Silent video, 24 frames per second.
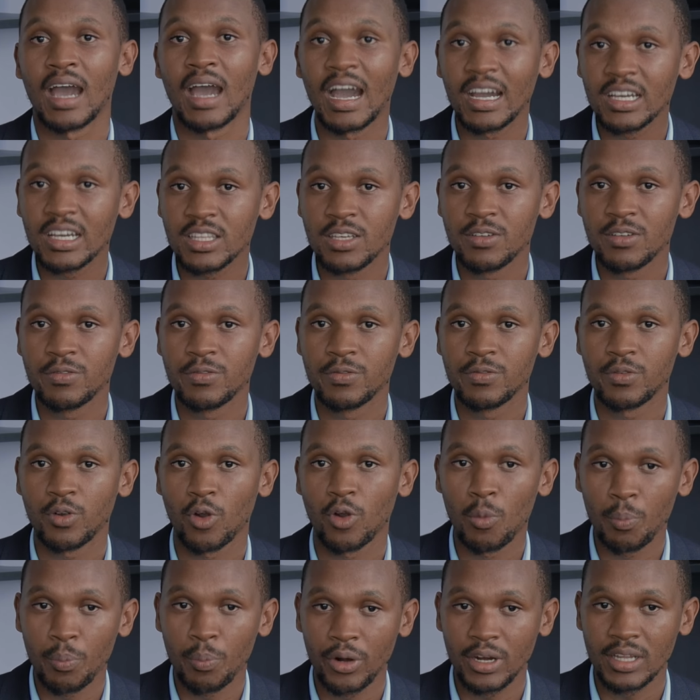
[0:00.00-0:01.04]
active
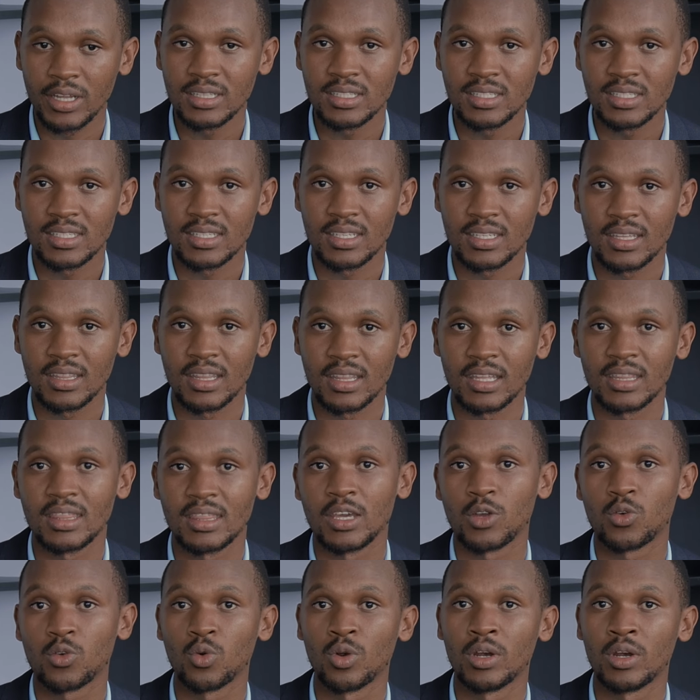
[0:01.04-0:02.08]
components that
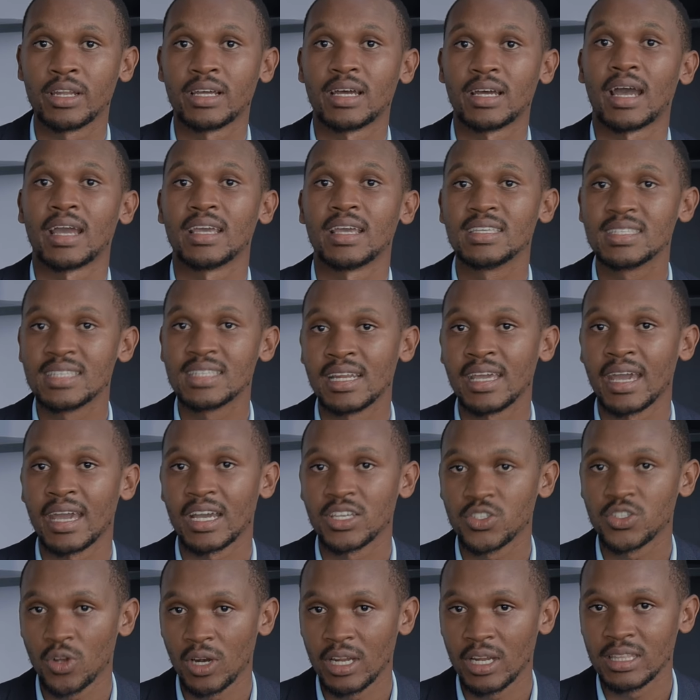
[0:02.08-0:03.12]
they could easily
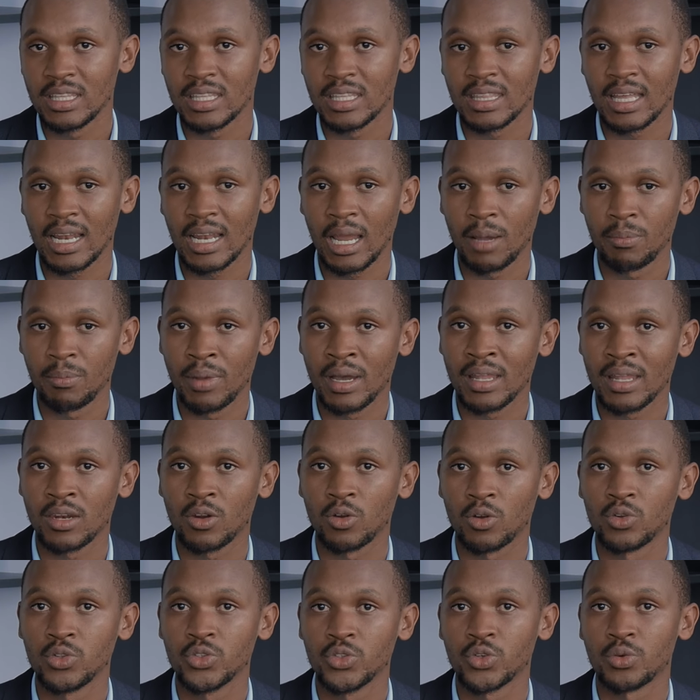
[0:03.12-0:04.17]
isolate in the lab and
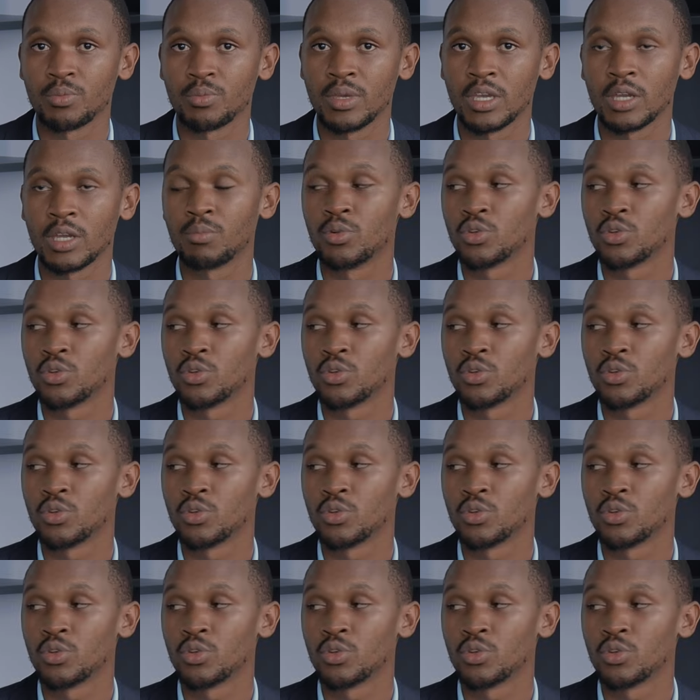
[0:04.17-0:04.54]
also be